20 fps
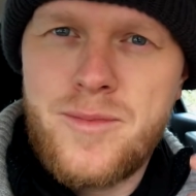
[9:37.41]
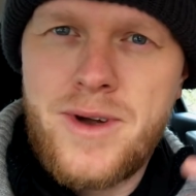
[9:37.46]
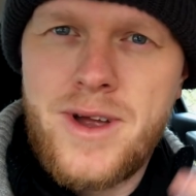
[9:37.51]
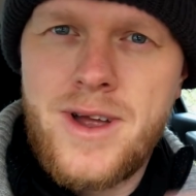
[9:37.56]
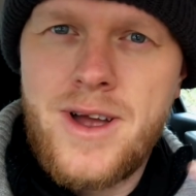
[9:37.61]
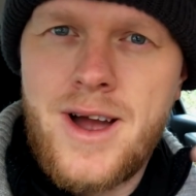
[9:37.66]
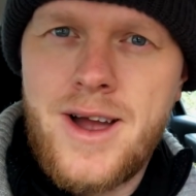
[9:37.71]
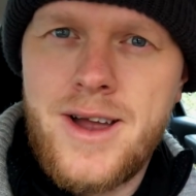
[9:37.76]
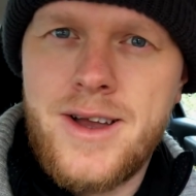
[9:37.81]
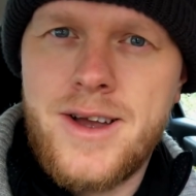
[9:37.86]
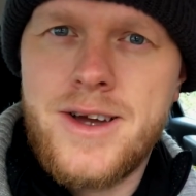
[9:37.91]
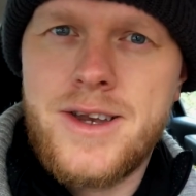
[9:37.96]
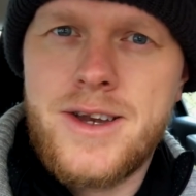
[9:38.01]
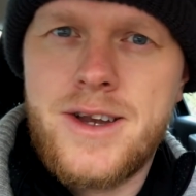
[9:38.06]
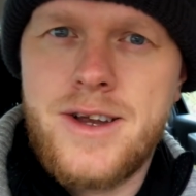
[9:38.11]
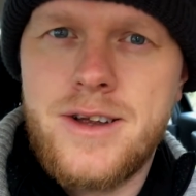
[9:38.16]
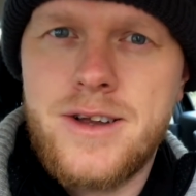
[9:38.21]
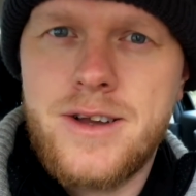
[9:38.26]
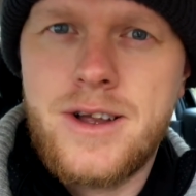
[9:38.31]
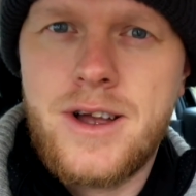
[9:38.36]
my eye
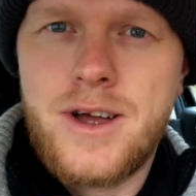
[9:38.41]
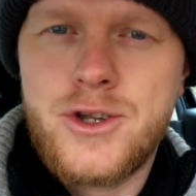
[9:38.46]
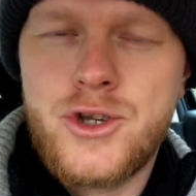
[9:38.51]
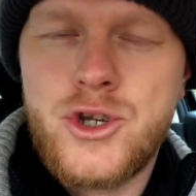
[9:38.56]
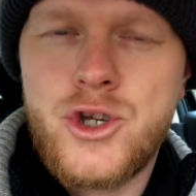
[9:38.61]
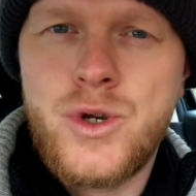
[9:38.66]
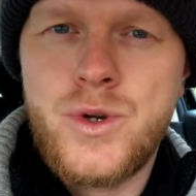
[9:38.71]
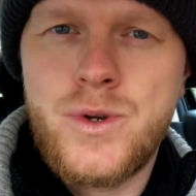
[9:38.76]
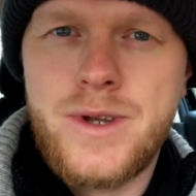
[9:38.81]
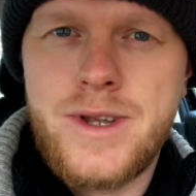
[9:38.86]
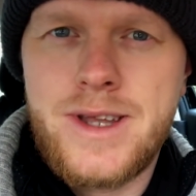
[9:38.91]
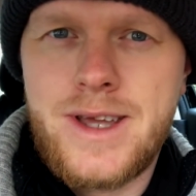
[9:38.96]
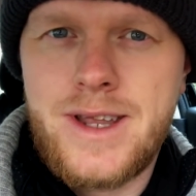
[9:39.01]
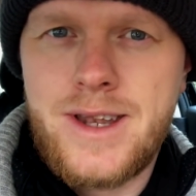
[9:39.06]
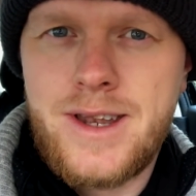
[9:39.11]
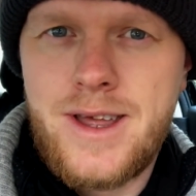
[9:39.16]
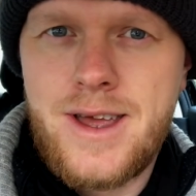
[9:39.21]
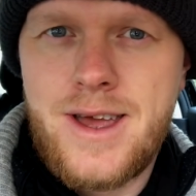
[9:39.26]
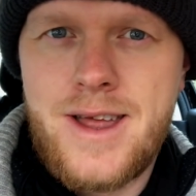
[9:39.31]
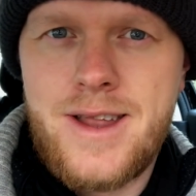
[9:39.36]
kind of got tuned
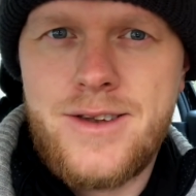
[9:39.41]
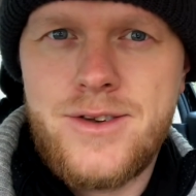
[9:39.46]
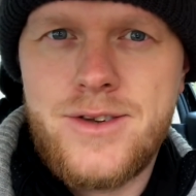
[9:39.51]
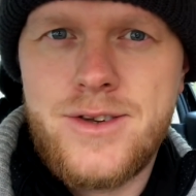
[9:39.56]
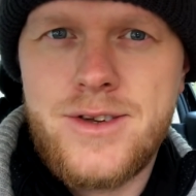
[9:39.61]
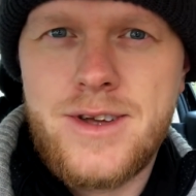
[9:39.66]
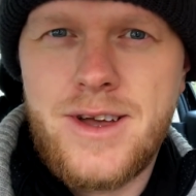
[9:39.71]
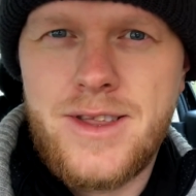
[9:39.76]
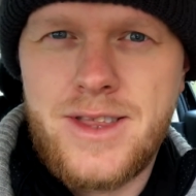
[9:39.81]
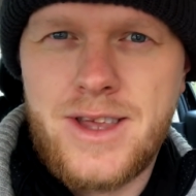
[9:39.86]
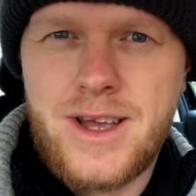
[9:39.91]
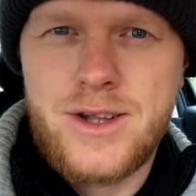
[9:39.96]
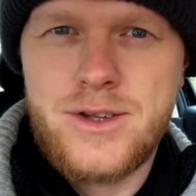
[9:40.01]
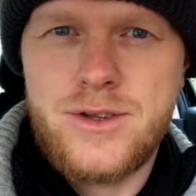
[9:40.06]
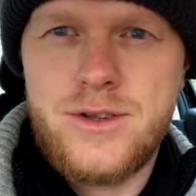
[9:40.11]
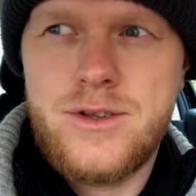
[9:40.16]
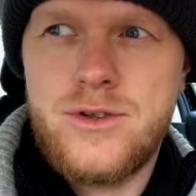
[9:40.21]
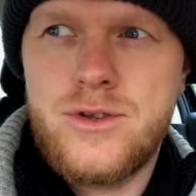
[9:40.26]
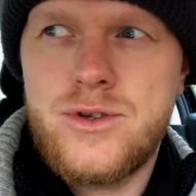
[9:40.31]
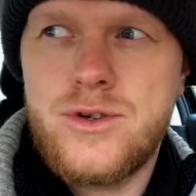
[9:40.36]
in, and I think I
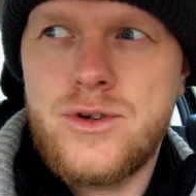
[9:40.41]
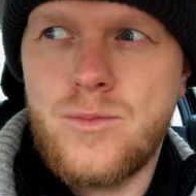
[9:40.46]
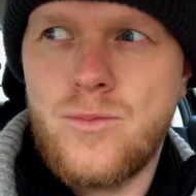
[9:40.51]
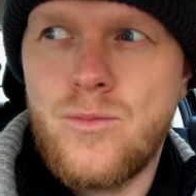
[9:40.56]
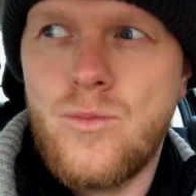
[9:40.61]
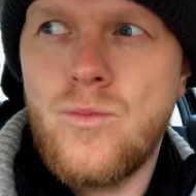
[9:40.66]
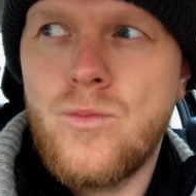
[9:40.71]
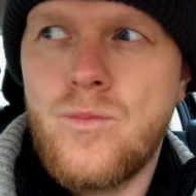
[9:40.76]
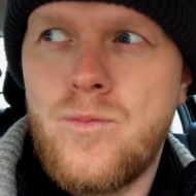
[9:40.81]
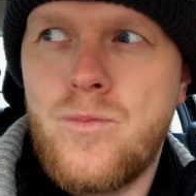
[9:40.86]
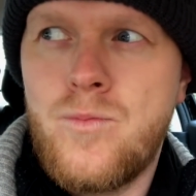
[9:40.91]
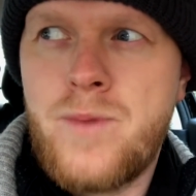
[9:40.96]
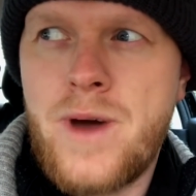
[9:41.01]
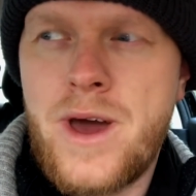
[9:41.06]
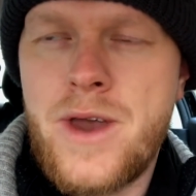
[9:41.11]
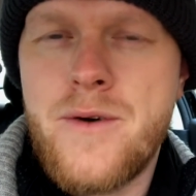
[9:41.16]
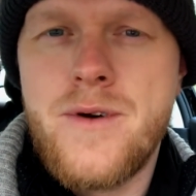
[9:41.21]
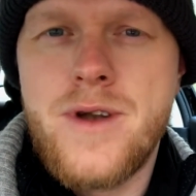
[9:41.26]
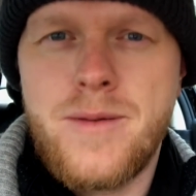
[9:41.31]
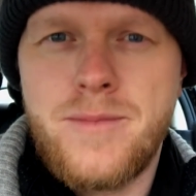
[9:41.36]
took
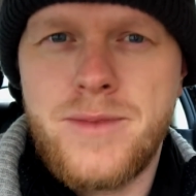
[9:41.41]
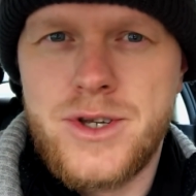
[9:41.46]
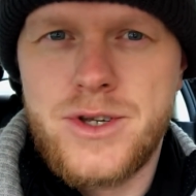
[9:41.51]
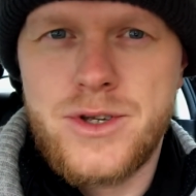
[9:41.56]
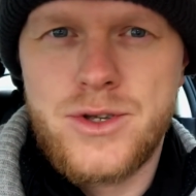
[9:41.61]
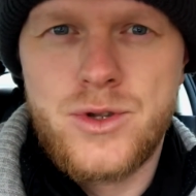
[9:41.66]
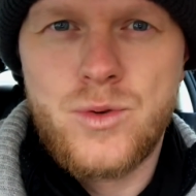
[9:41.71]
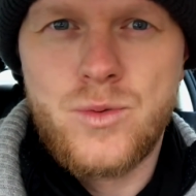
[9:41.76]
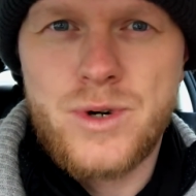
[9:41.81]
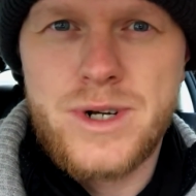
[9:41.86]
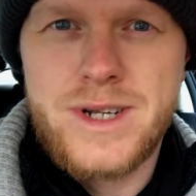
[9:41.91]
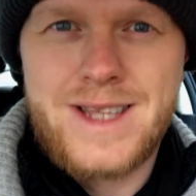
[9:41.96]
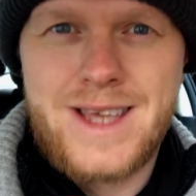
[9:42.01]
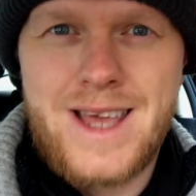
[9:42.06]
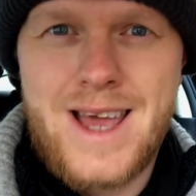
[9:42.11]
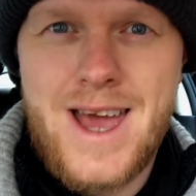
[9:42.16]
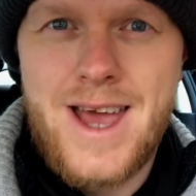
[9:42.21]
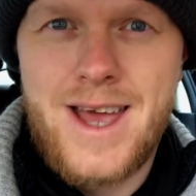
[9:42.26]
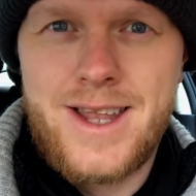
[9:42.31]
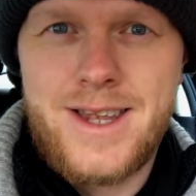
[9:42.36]
better images towards
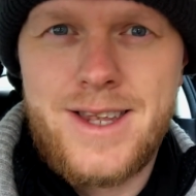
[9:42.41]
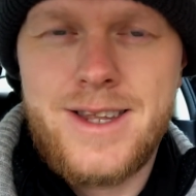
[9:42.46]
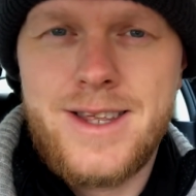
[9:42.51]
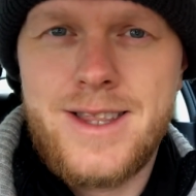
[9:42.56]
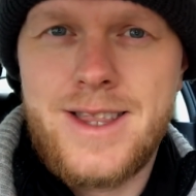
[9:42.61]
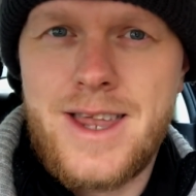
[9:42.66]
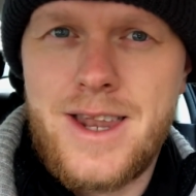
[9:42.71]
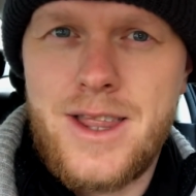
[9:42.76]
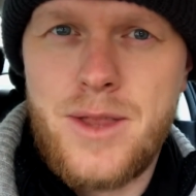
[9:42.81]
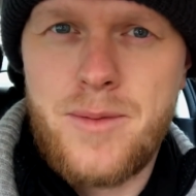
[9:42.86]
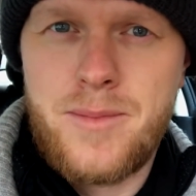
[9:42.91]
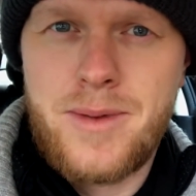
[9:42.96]
the end than at the